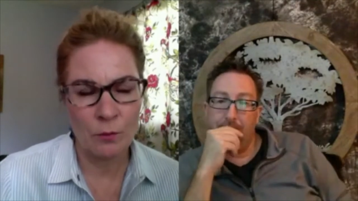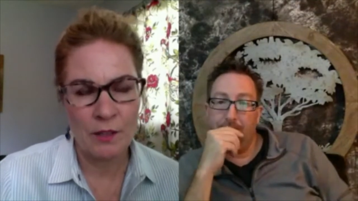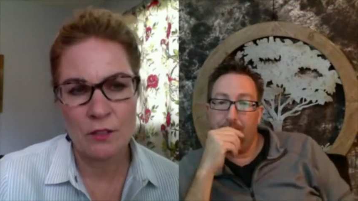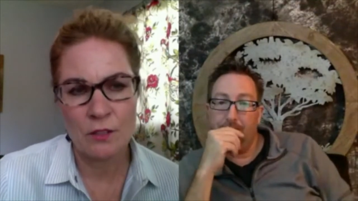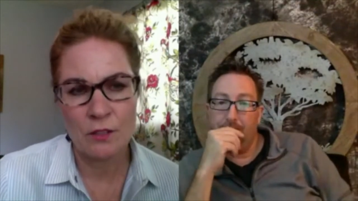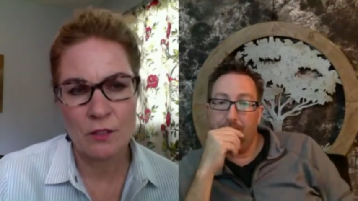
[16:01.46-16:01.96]

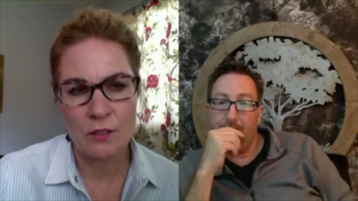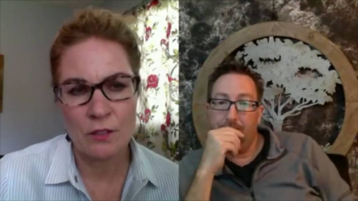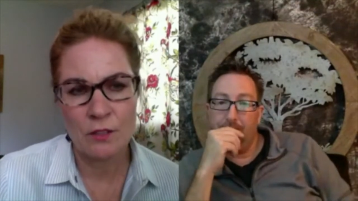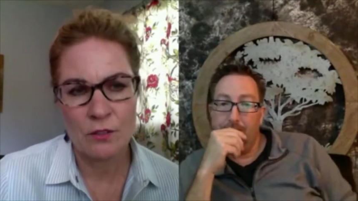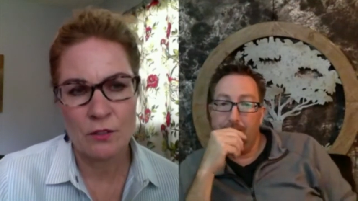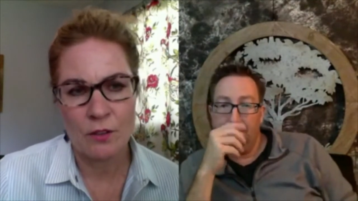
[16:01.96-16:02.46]
Speaker 1: what you just
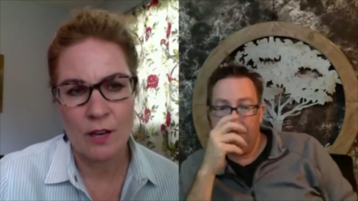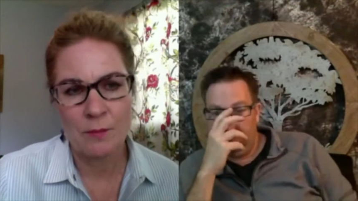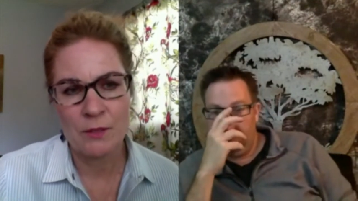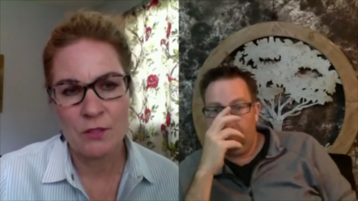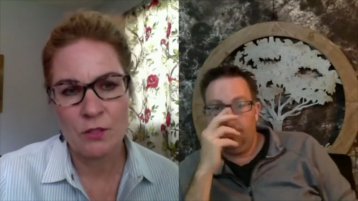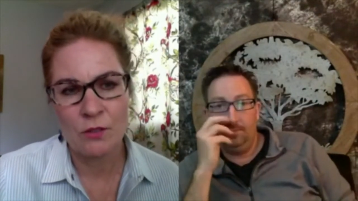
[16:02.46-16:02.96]

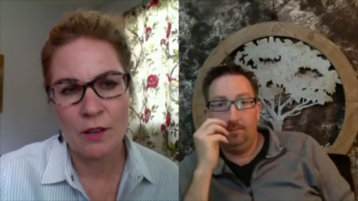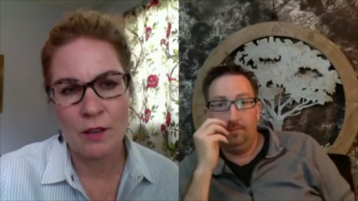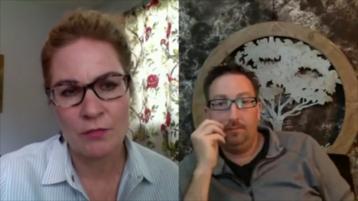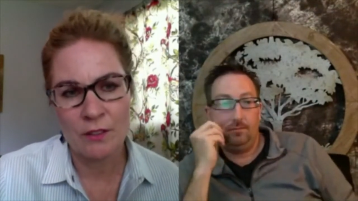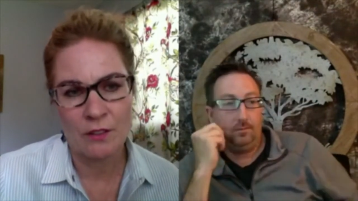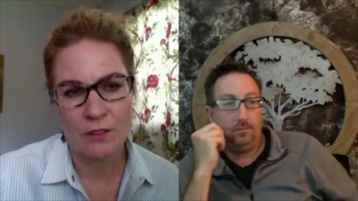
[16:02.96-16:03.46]
described is you have
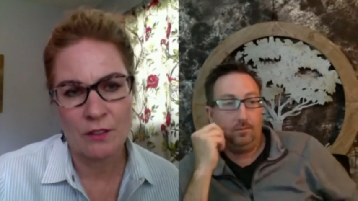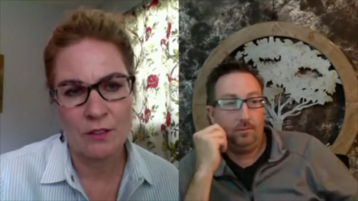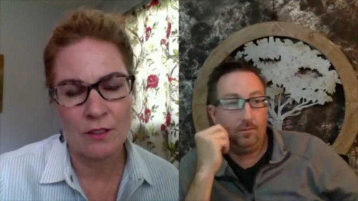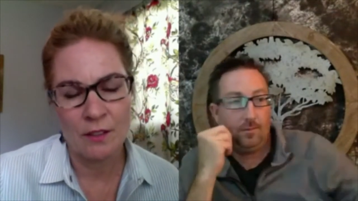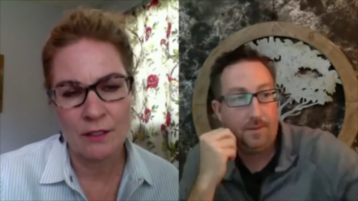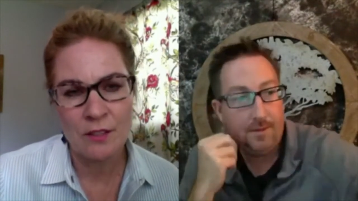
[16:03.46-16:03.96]
listened
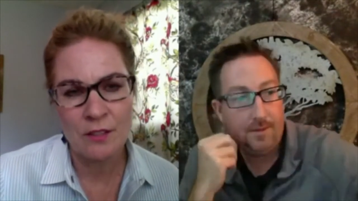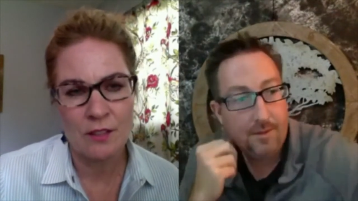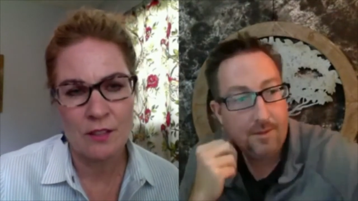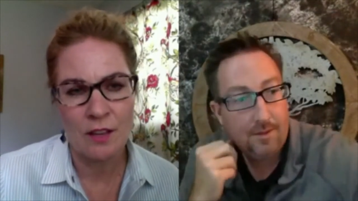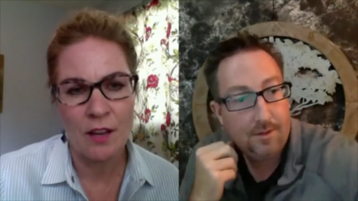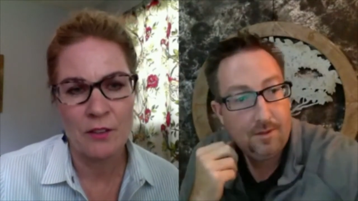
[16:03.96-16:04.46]

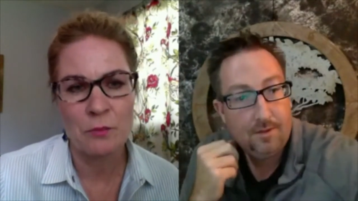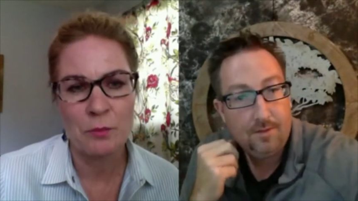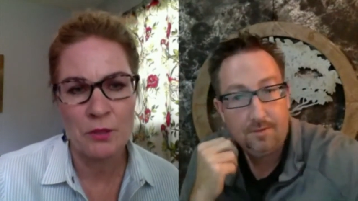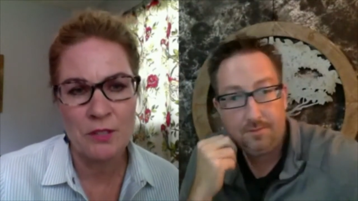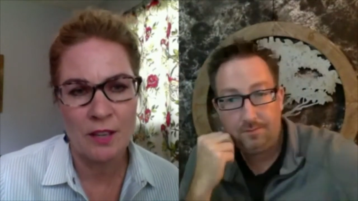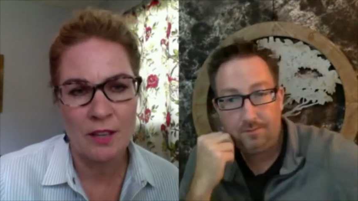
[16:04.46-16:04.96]
listened
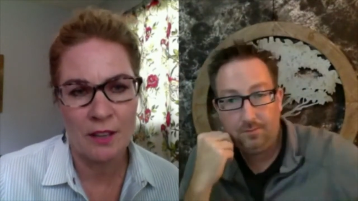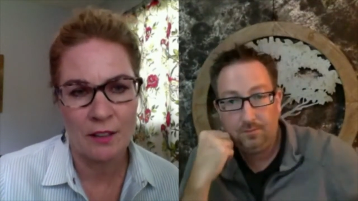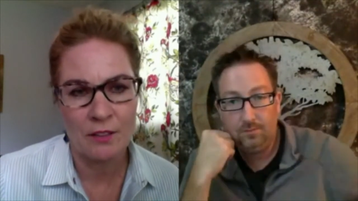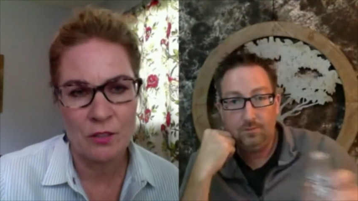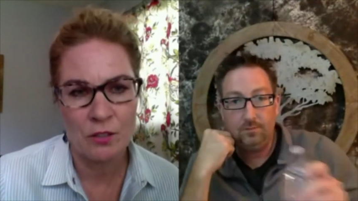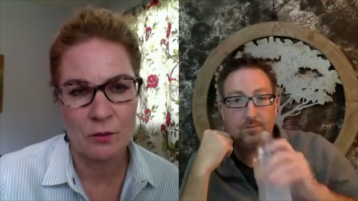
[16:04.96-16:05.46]
100%
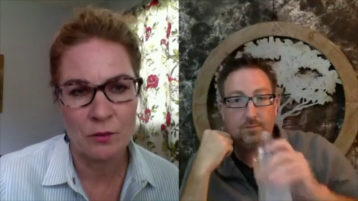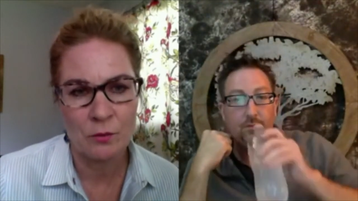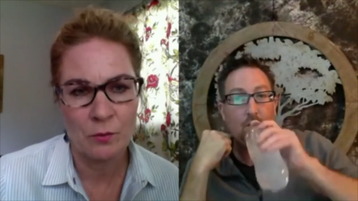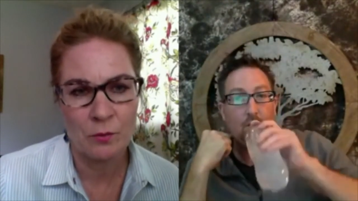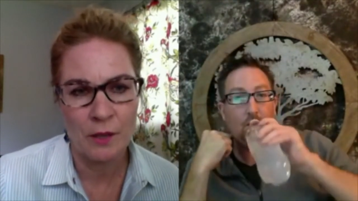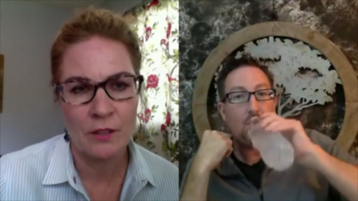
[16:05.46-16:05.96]
to
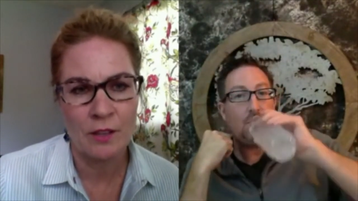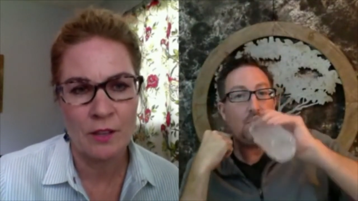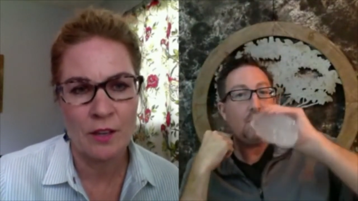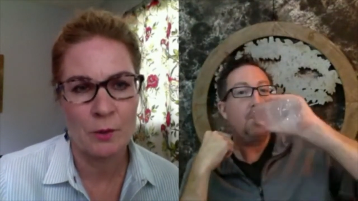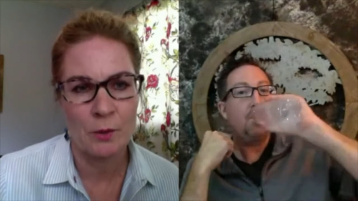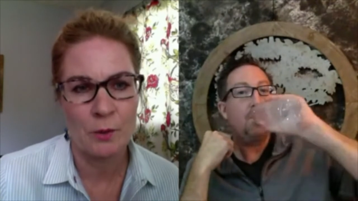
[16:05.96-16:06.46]
what your
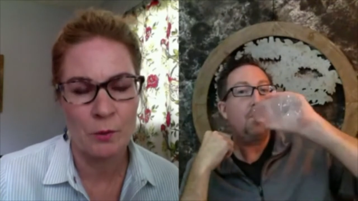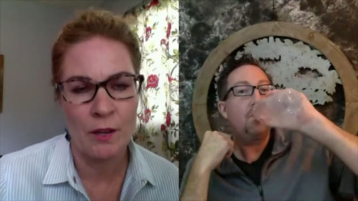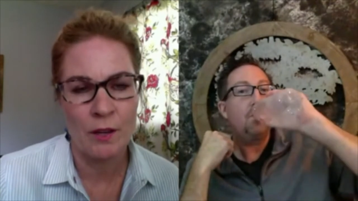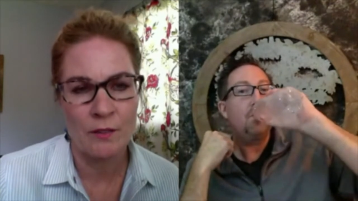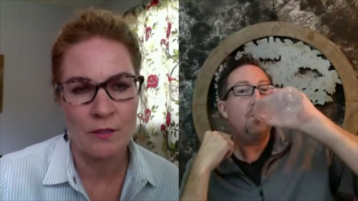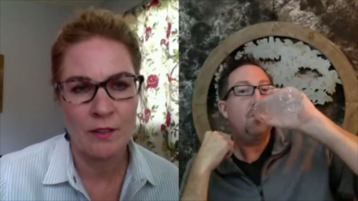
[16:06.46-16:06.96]
customer
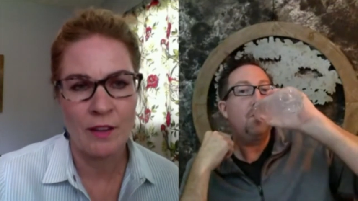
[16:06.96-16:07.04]
wants.